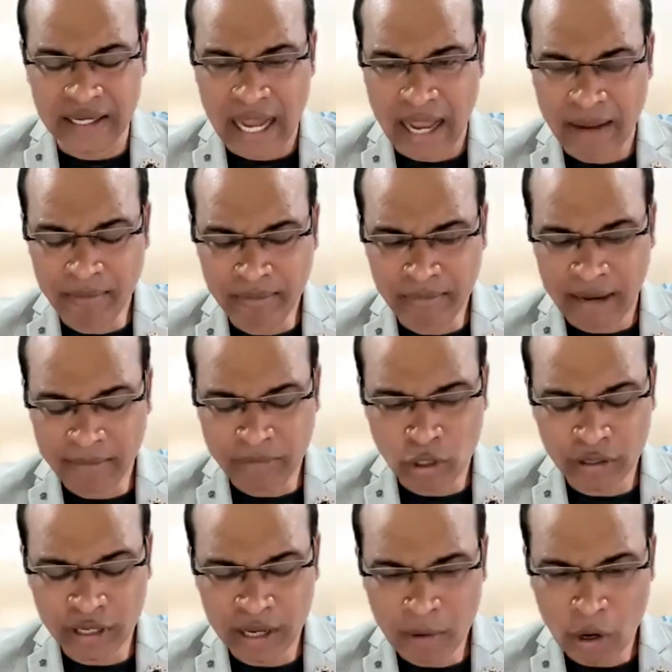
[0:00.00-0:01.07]
I'm
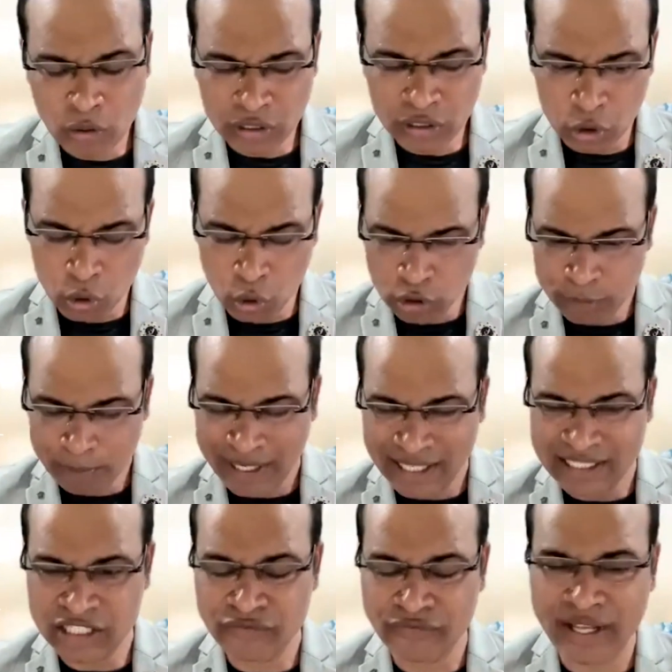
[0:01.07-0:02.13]
talking about those
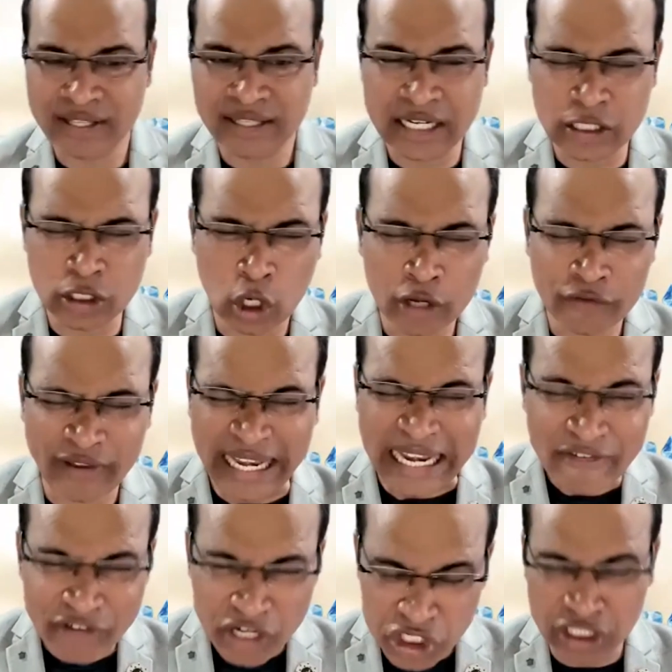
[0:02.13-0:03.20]
places where there is a lot of
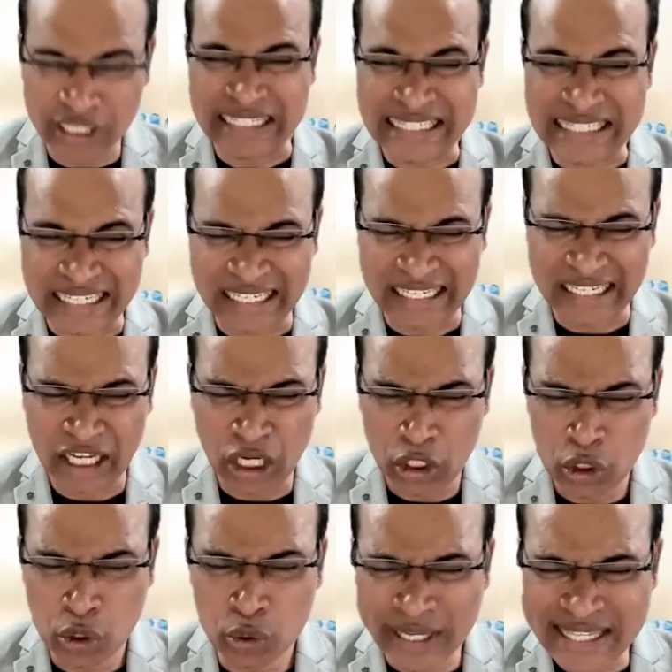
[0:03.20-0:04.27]
inefficiency.
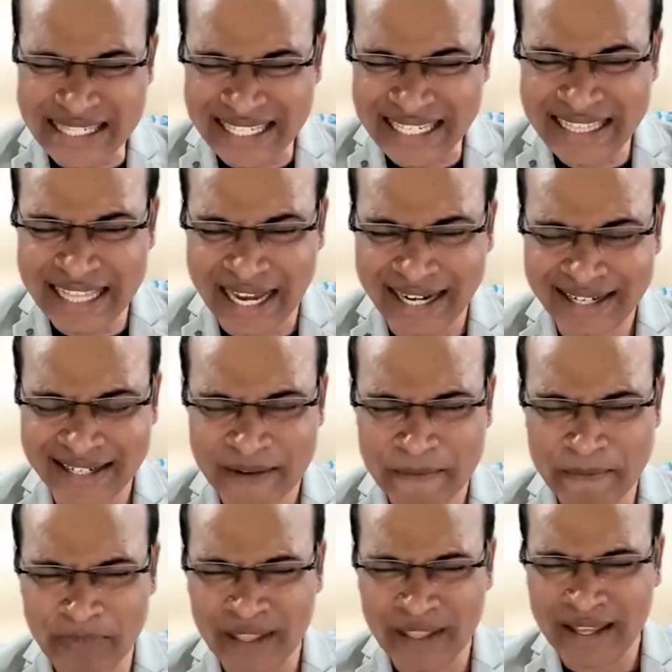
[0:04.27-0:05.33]
You can see that
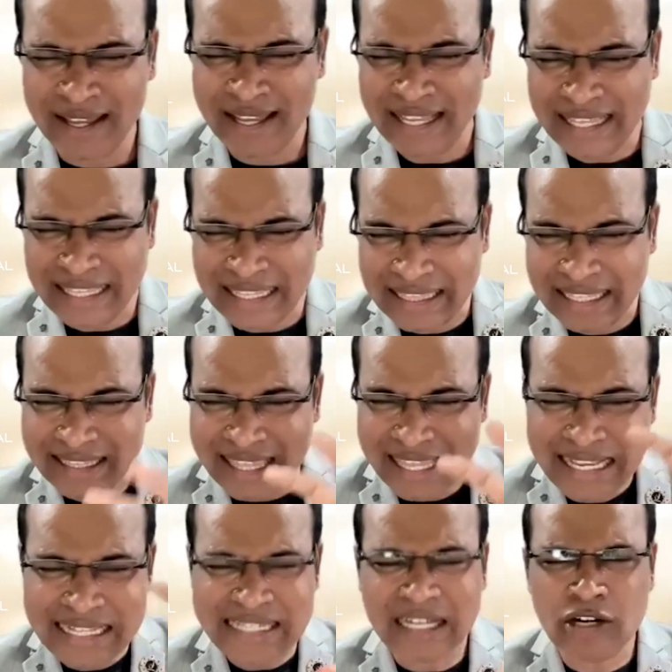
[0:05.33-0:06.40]
the
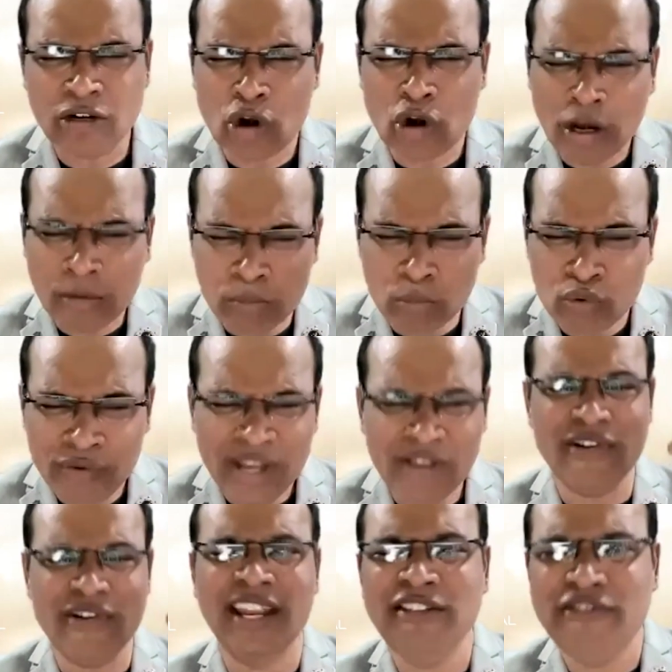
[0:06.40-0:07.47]
things are not
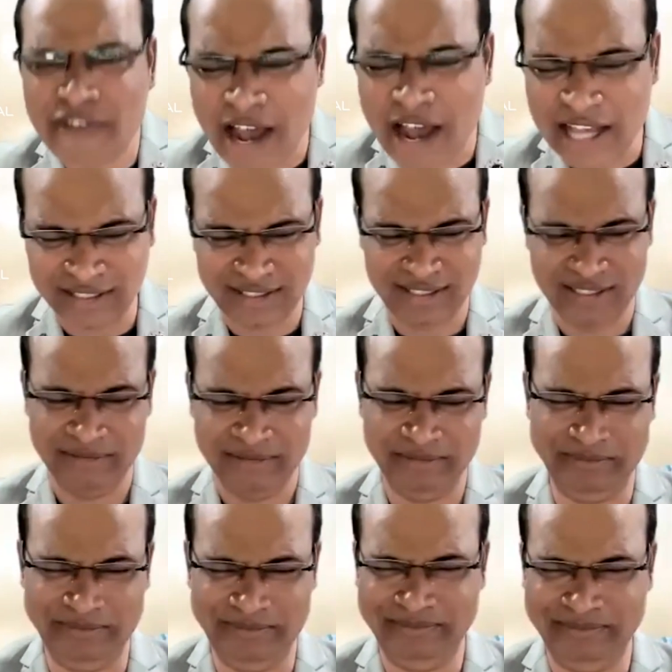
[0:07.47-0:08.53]
moving very fast.
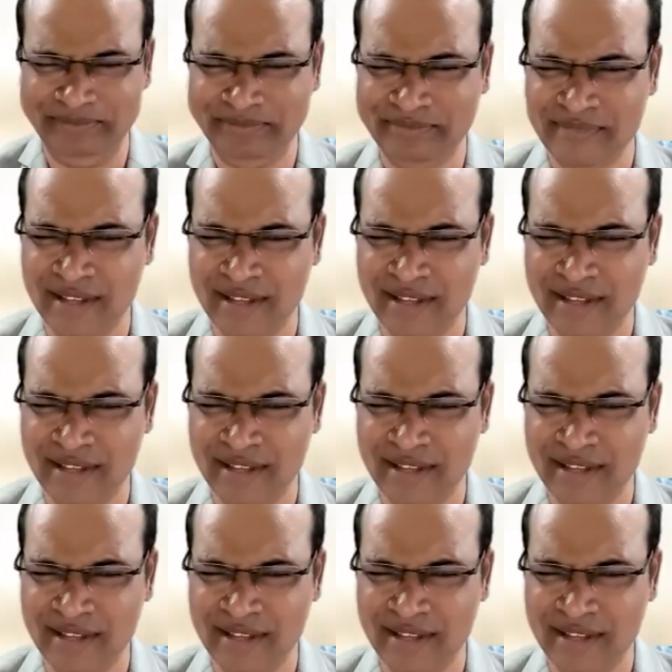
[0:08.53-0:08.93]
If